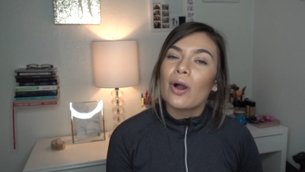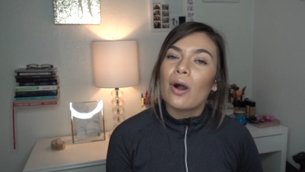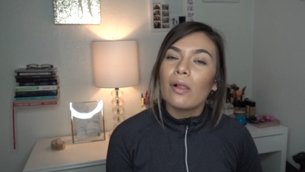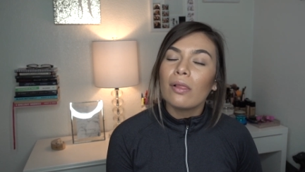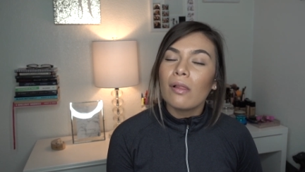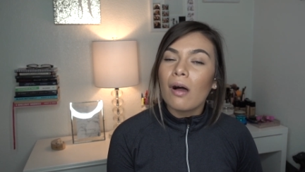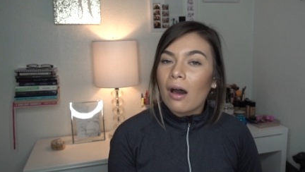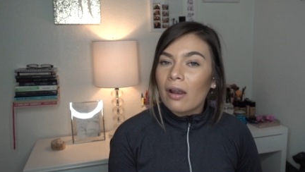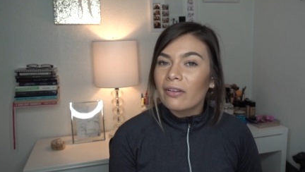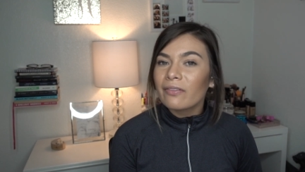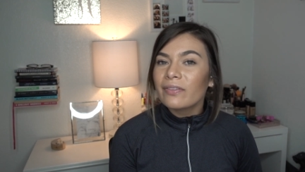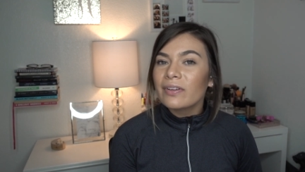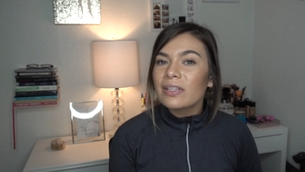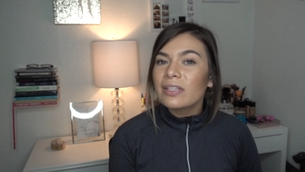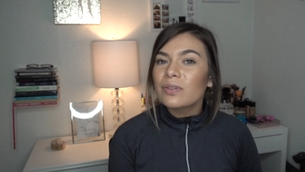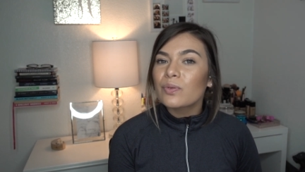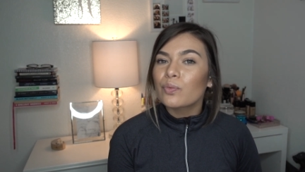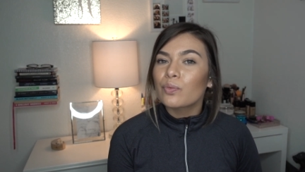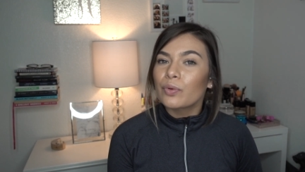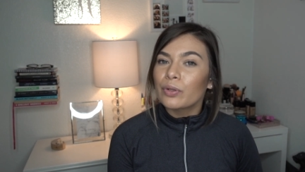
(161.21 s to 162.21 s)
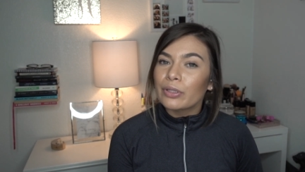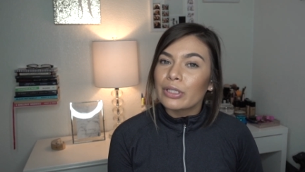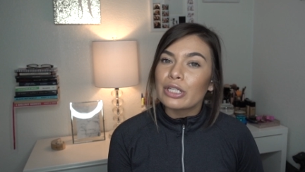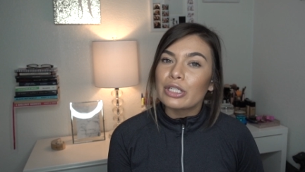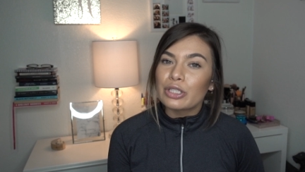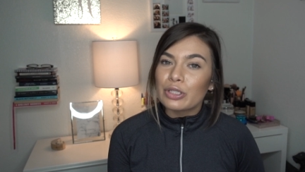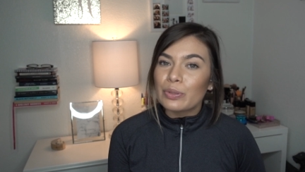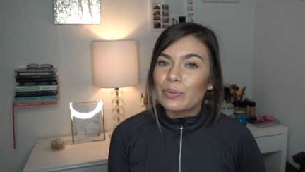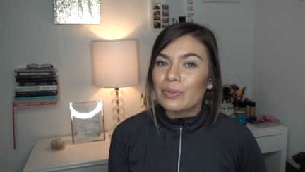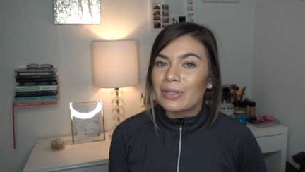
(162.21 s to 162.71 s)
A lot of us really
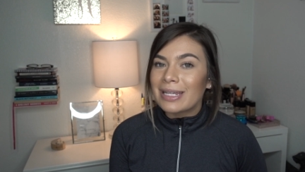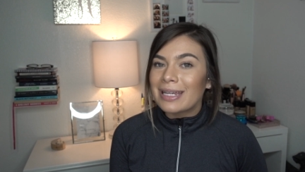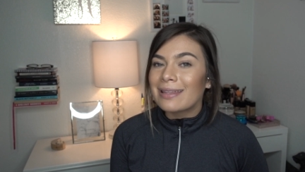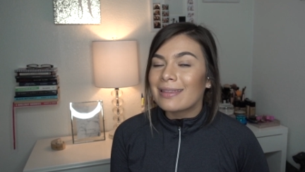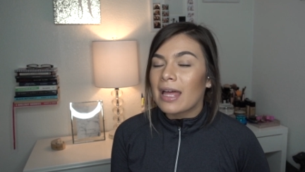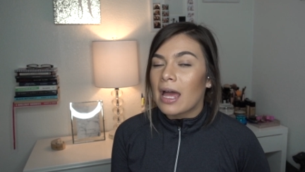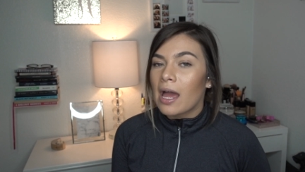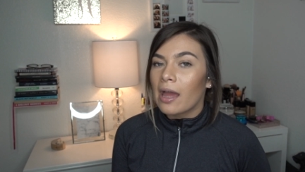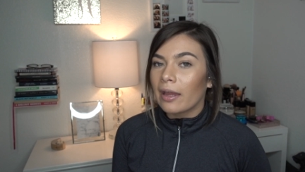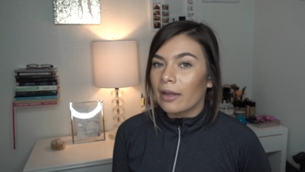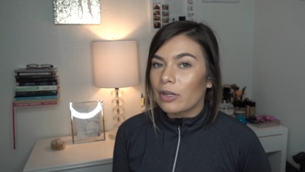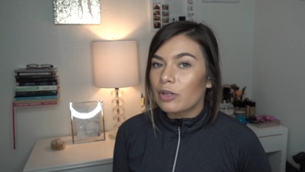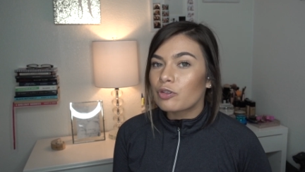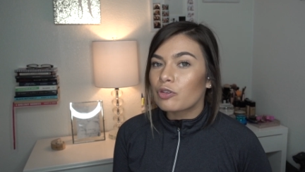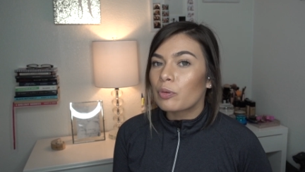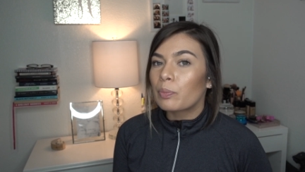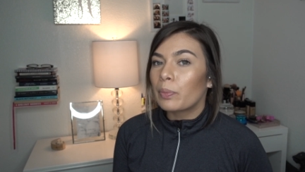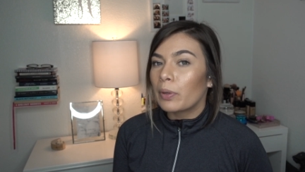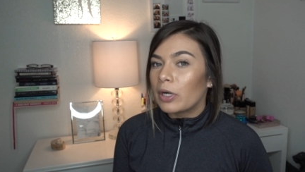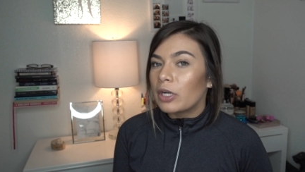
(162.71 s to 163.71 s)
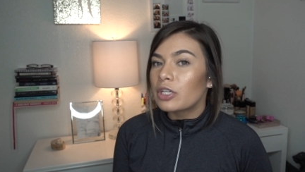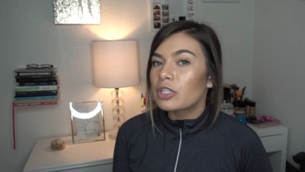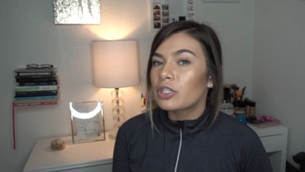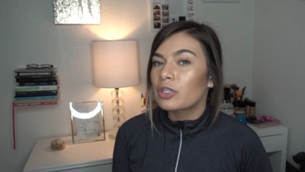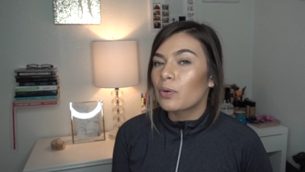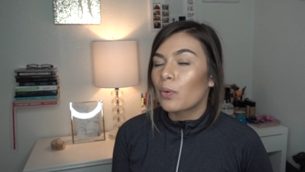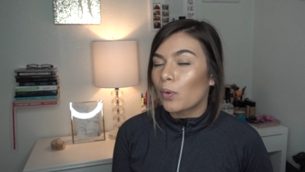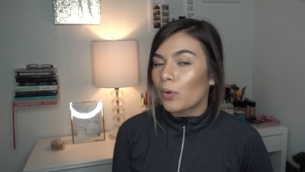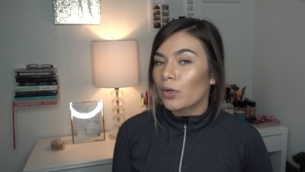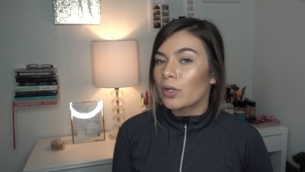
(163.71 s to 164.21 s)
do need that extra push
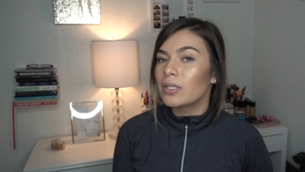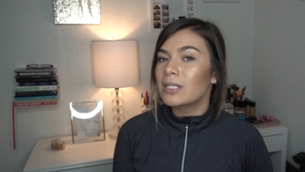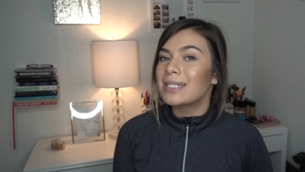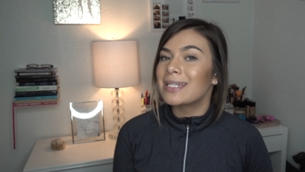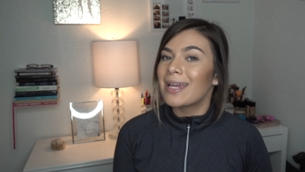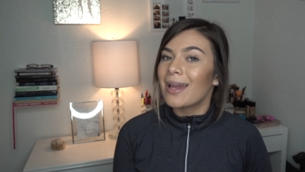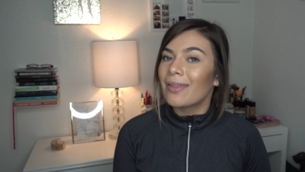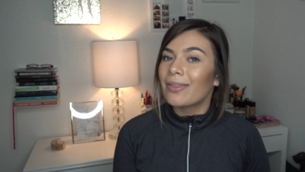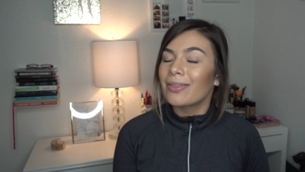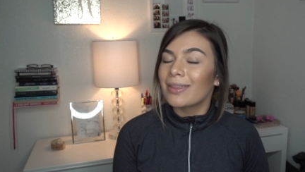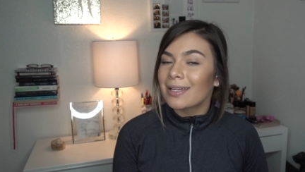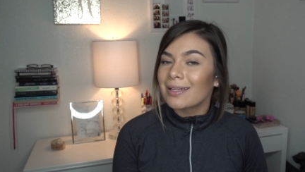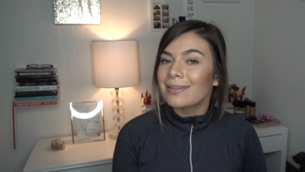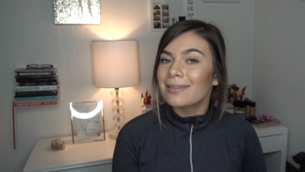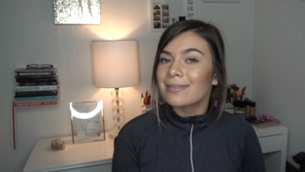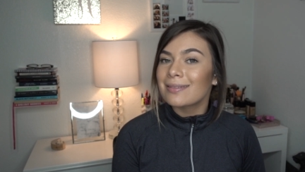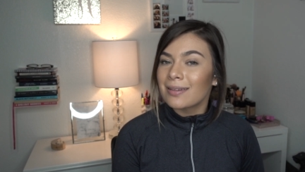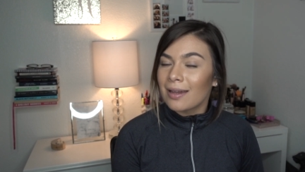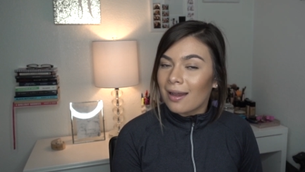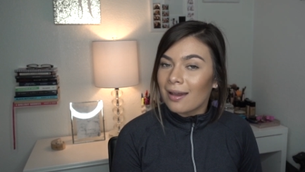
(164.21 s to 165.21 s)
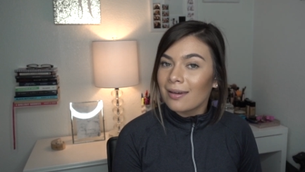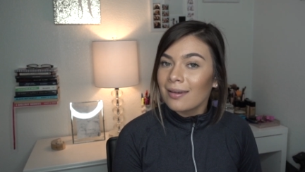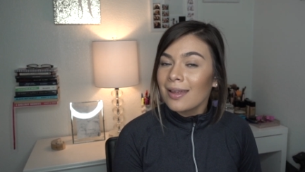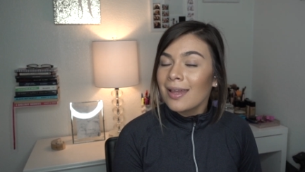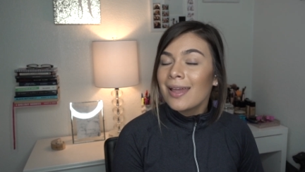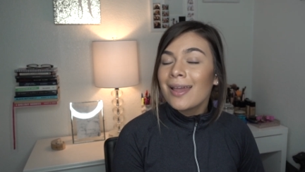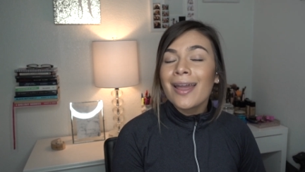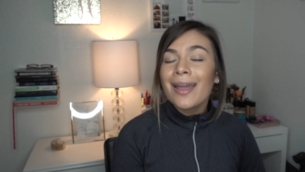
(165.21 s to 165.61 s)
in order to get things done.